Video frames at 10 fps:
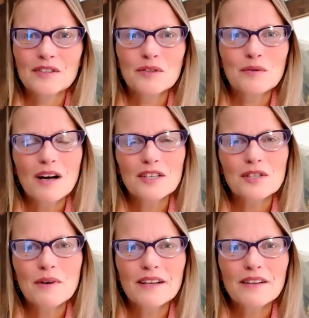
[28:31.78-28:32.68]
to
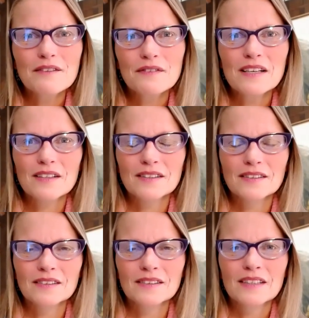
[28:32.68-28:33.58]
wash away the fear?
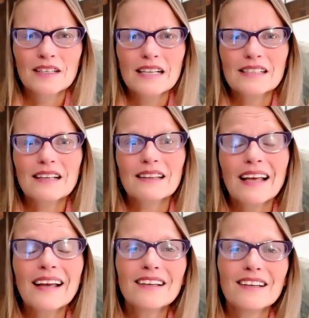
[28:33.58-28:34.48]
And say
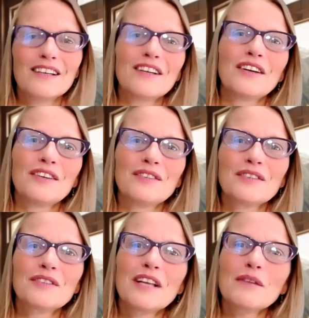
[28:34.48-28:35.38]
thank
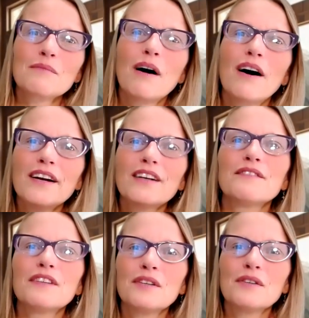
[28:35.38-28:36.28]
you to that part
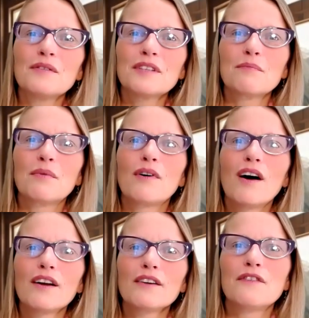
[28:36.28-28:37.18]
of you that
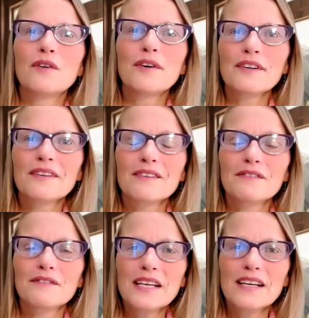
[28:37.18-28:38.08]
brought forth the
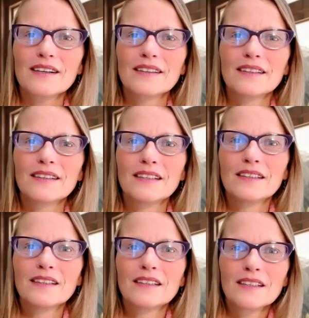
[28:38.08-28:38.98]
fear.
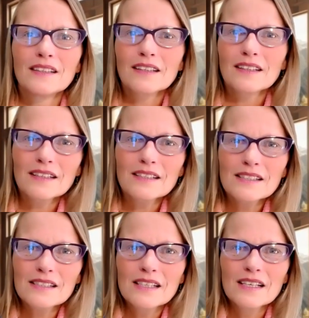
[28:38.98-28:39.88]

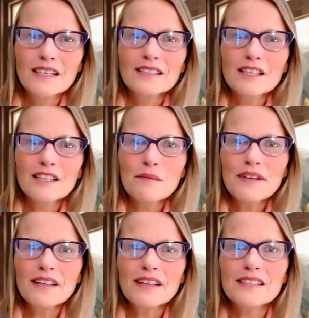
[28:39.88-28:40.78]
Because
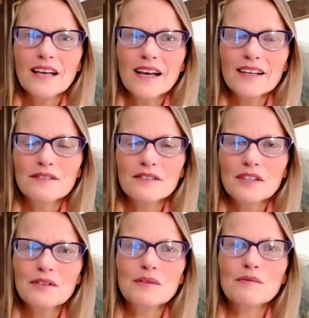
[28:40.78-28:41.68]
something inside of
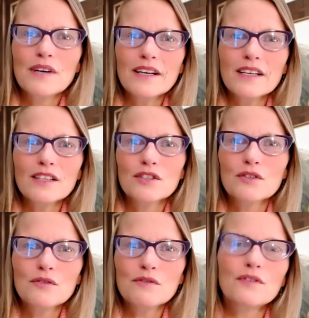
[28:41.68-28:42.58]
you is ready
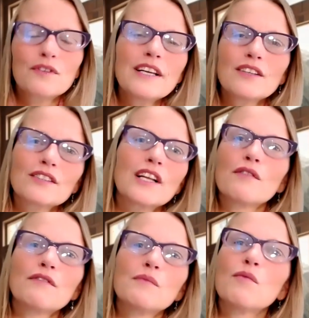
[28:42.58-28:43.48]
to free
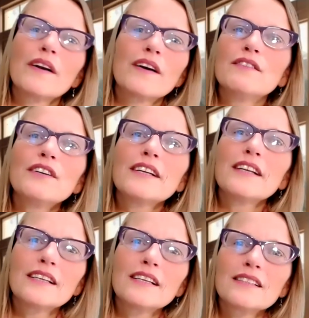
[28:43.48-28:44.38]
yourself from whatever
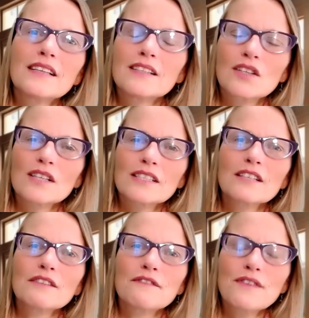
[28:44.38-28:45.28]
it is that's
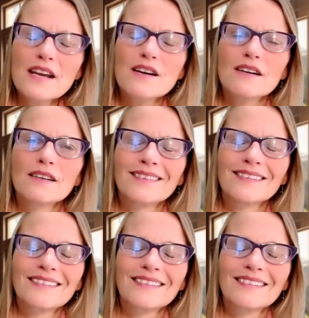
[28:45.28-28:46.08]
causing fear.